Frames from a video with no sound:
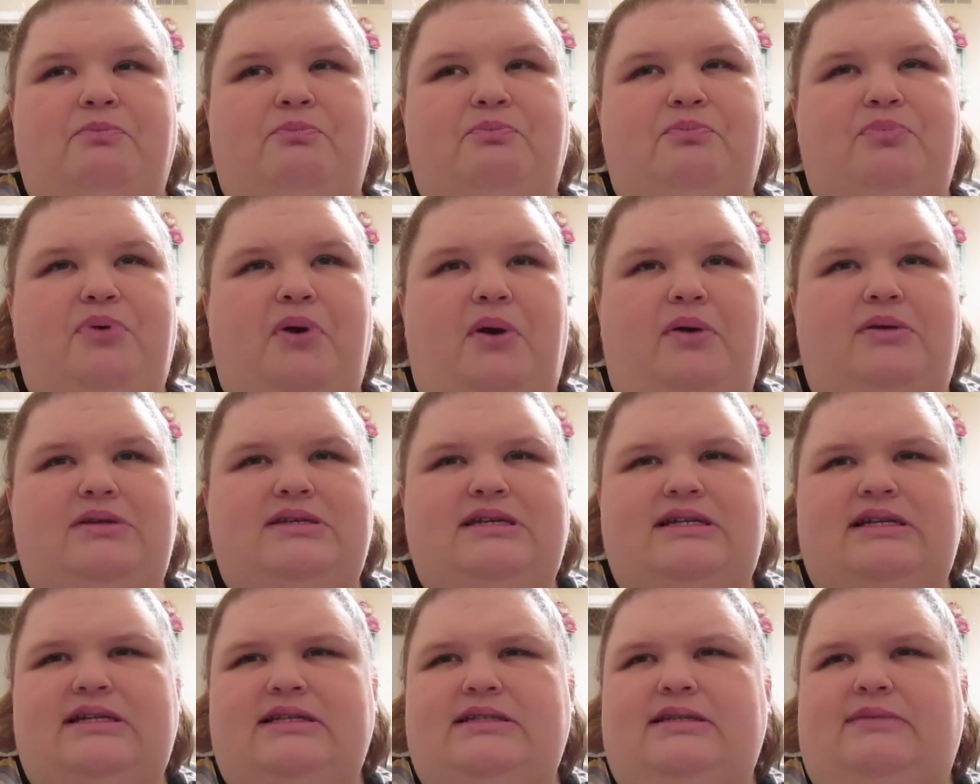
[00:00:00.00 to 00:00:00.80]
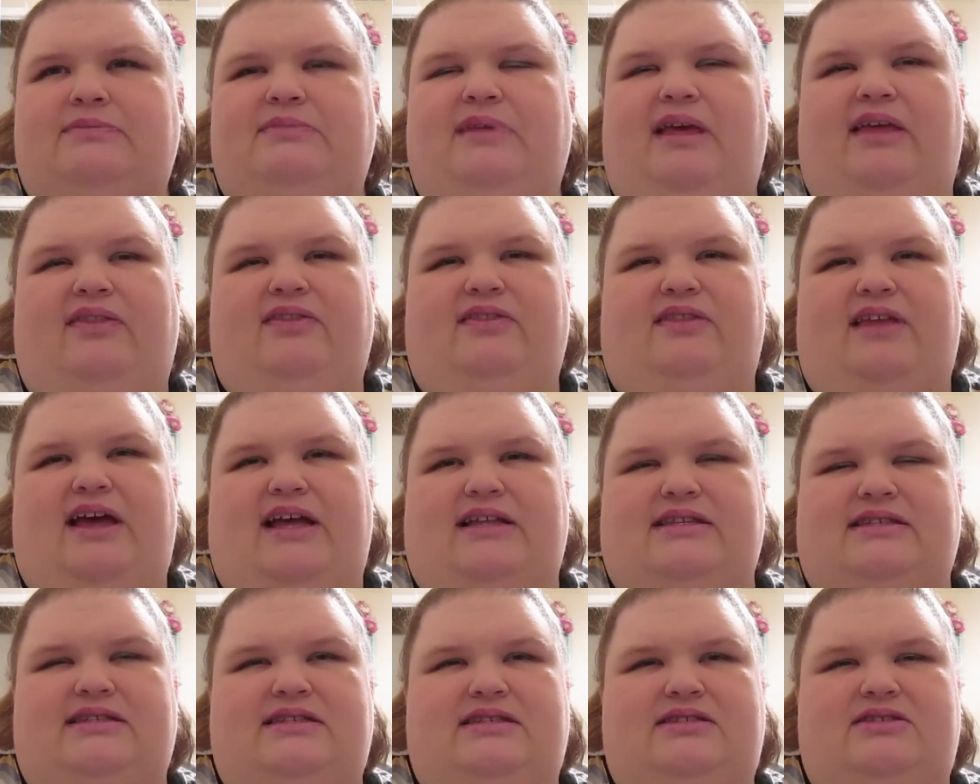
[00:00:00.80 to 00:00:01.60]
Protein is something
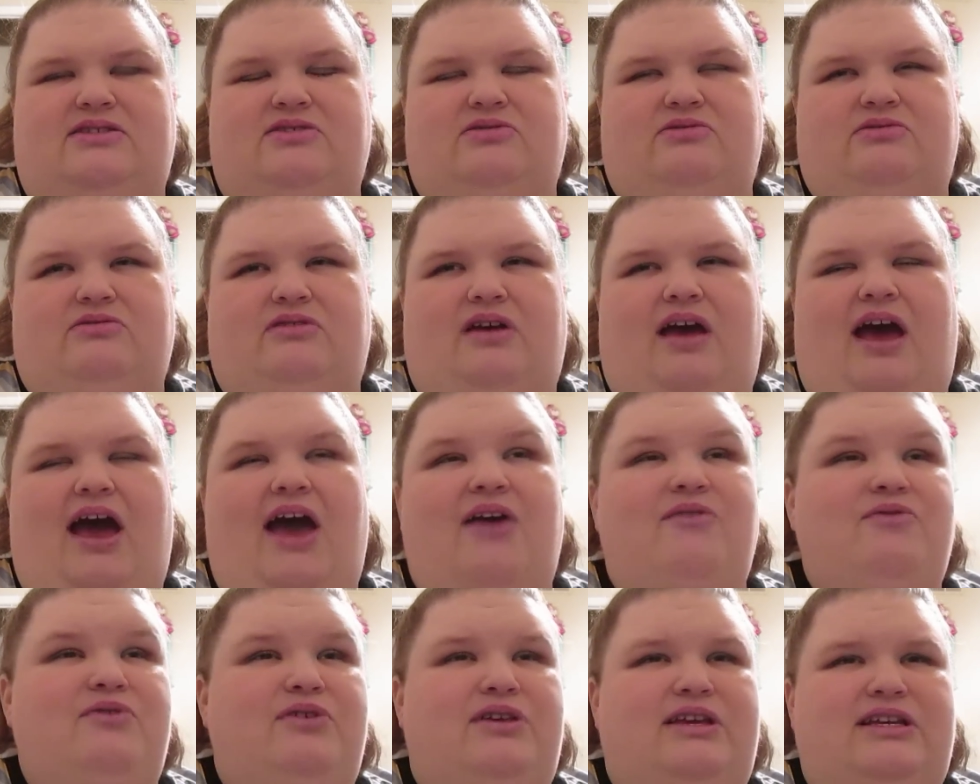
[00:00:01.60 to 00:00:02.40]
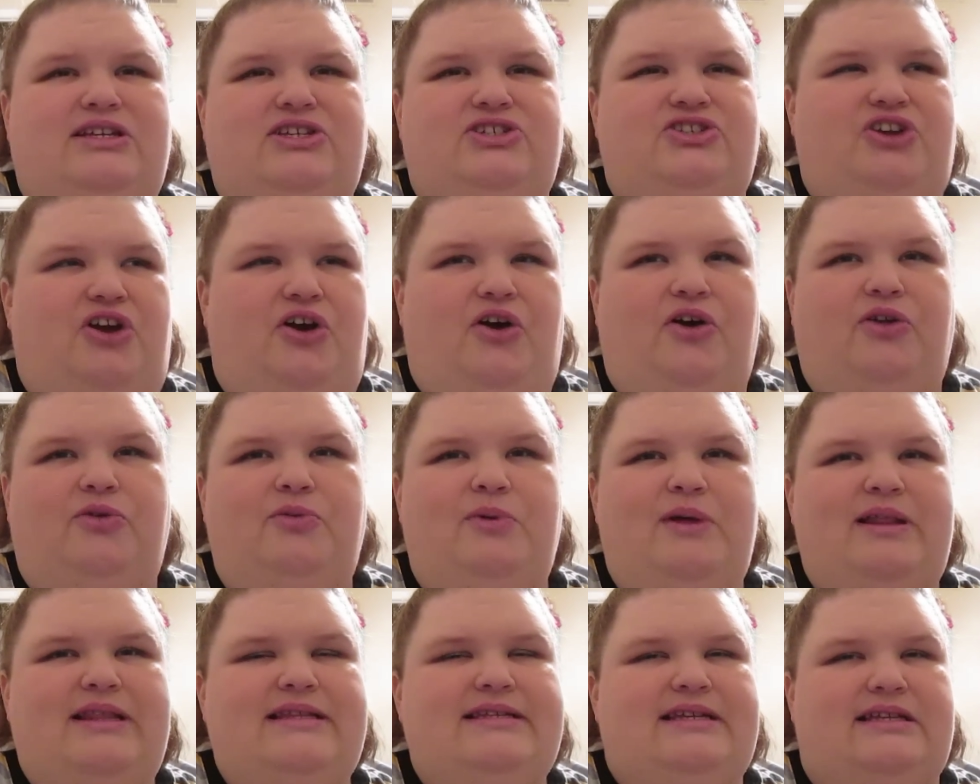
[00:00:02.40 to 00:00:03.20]
that's I've really struggled
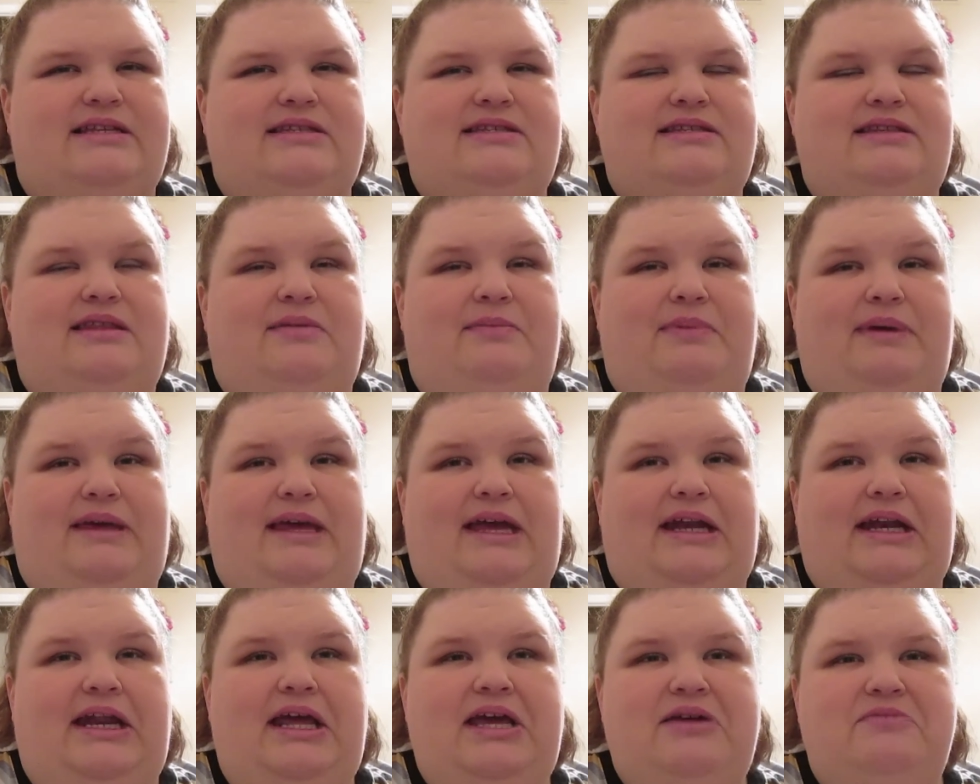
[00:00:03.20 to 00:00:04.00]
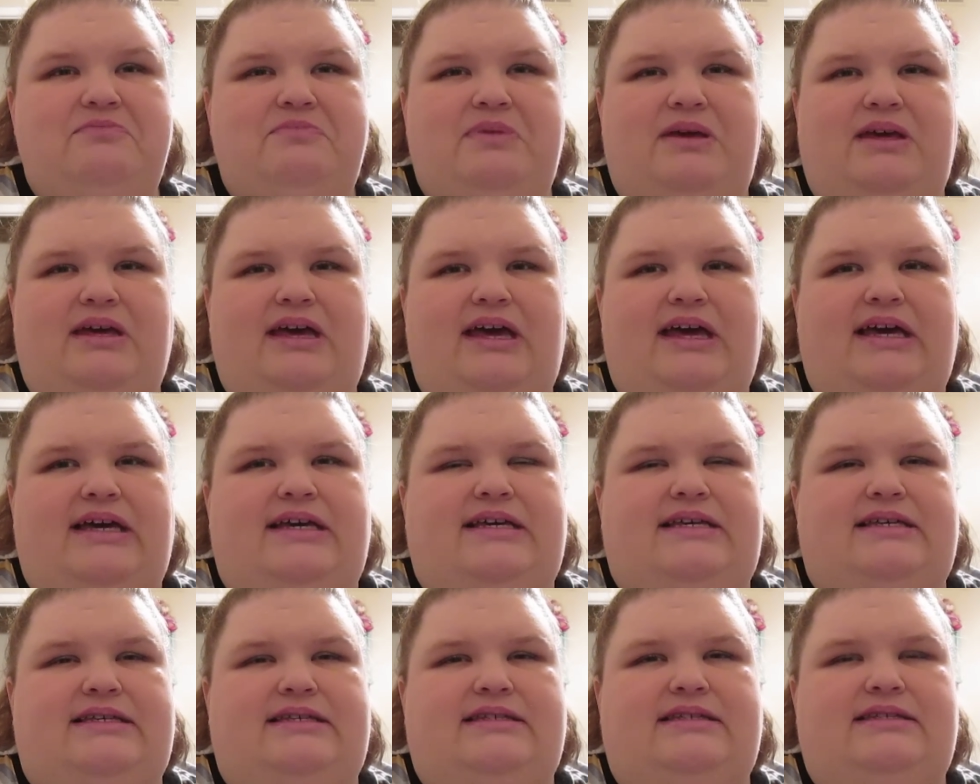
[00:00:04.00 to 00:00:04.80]
with since the beginning
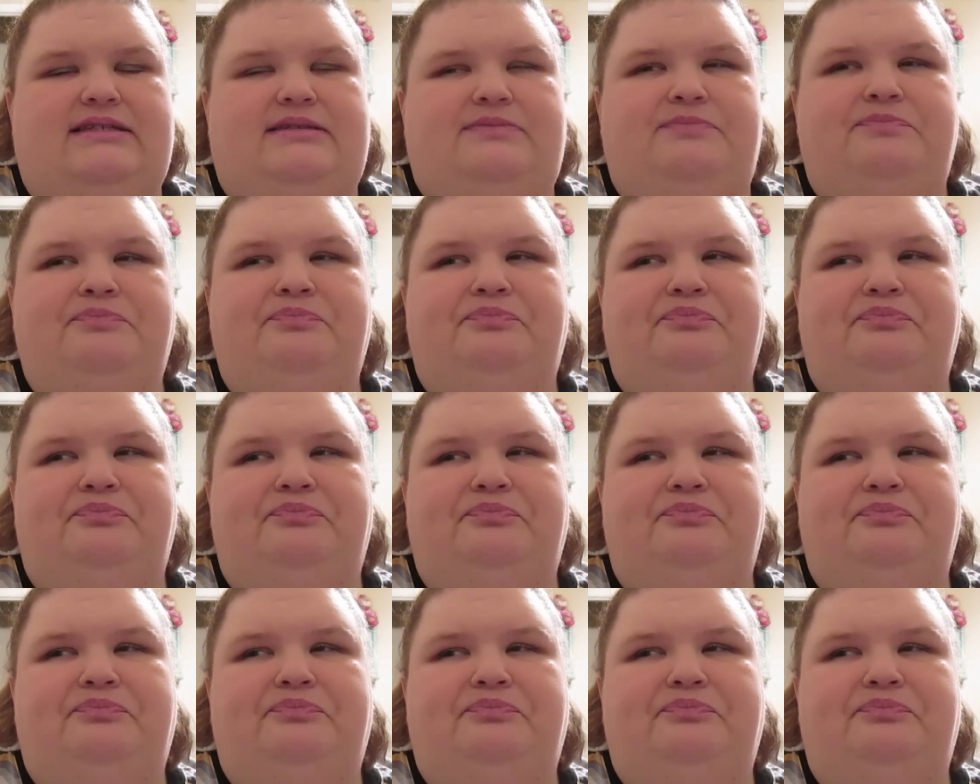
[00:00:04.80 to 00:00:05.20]
because